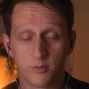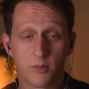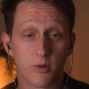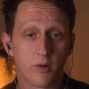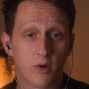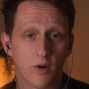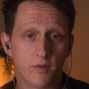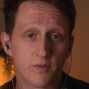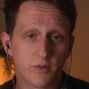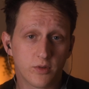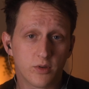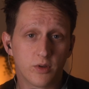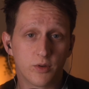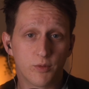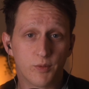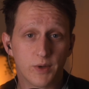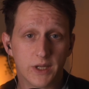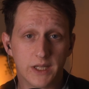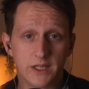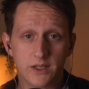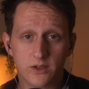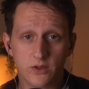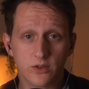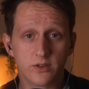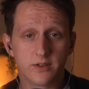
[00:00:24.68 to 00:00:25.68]
We're off to a
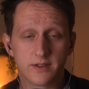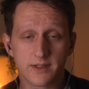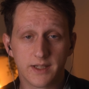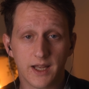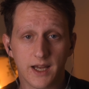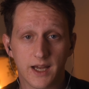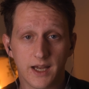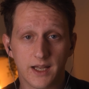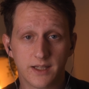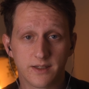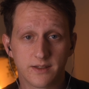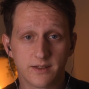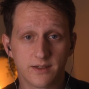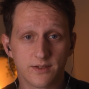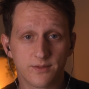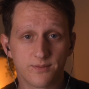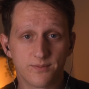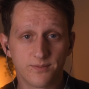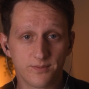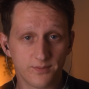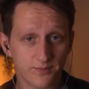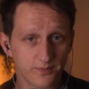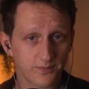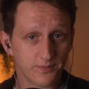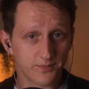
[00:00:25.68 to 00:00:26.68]
really good start.
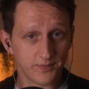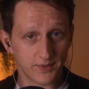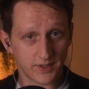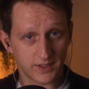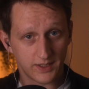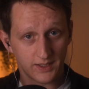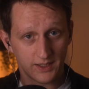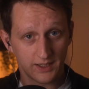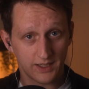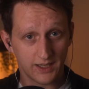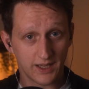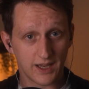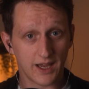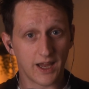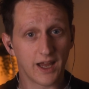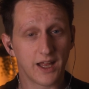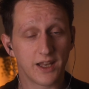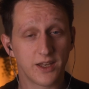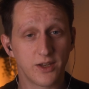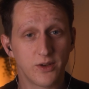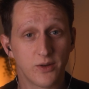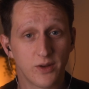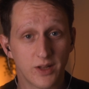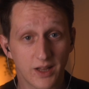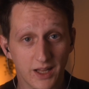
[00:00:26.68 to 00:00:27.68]

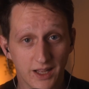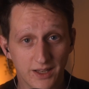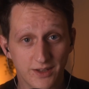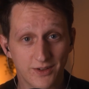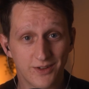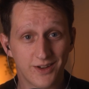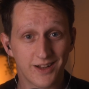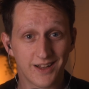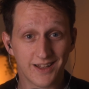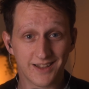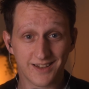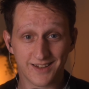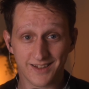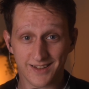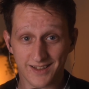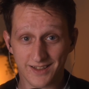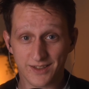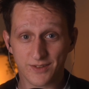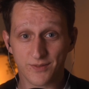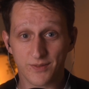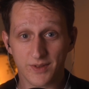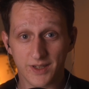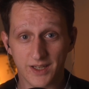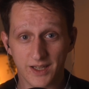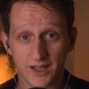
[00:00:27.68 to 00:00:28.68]
Aren't you glad you clicked
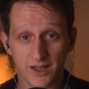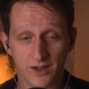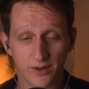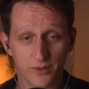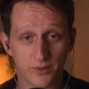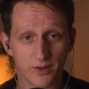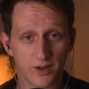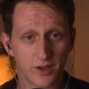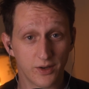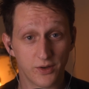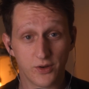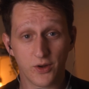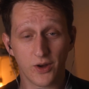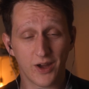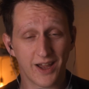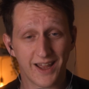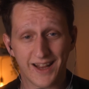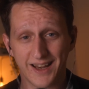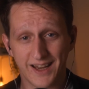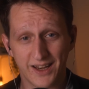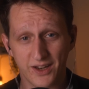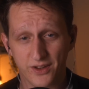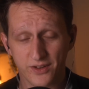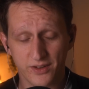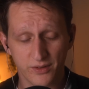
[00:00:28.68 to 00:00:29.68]
this video and not
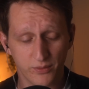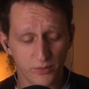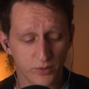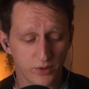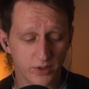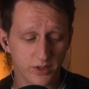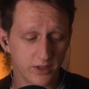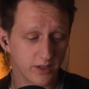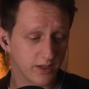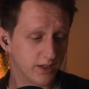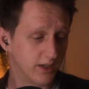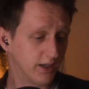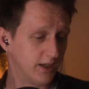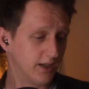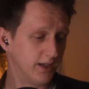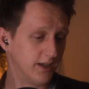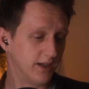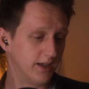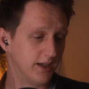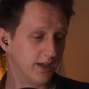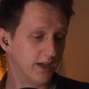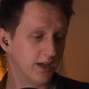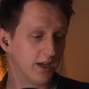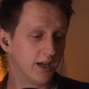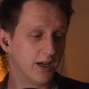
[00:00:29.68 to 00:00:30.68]
any other one?
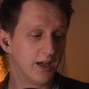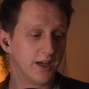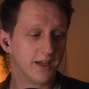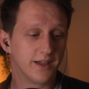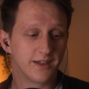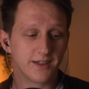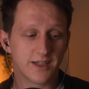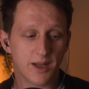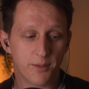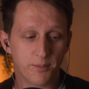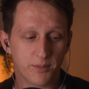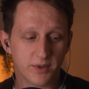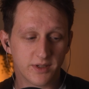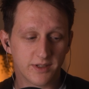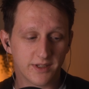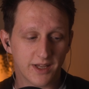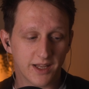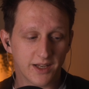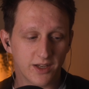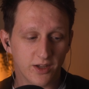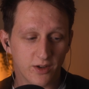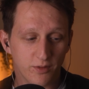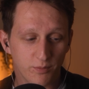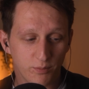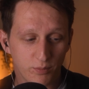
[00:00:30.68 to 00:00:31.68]

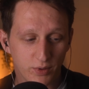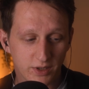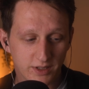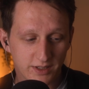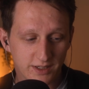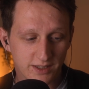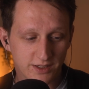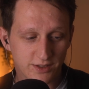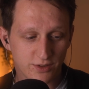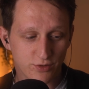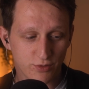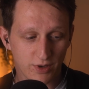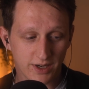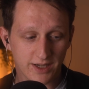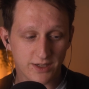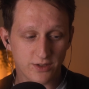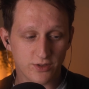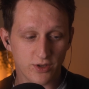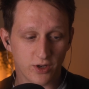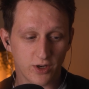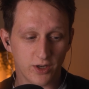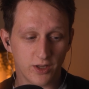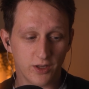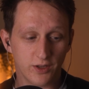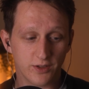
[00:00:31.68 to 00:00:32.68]
10% of British train
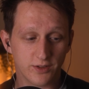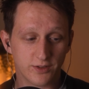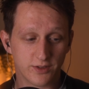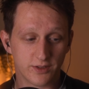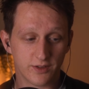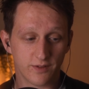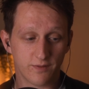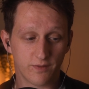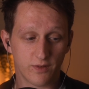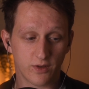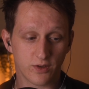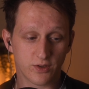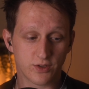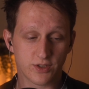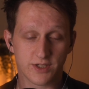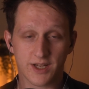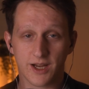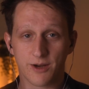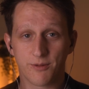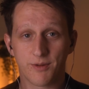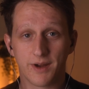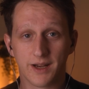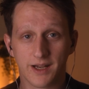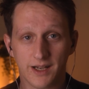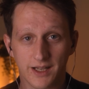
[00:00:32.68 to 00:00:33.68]
toilets flush
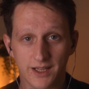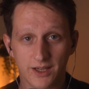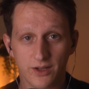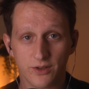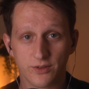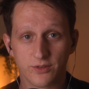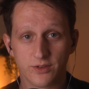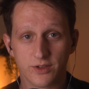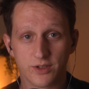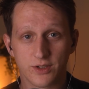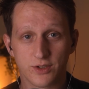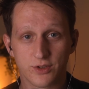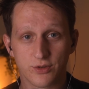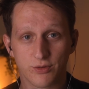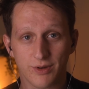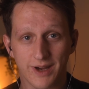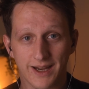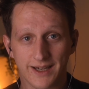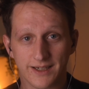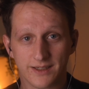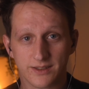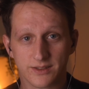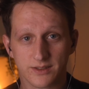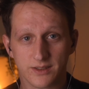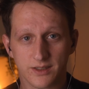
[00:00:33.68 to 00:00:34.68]
directly onto the
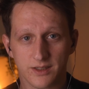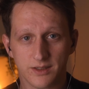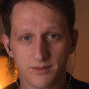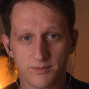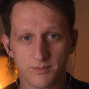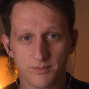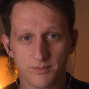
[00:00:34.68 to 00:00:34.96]
tracks.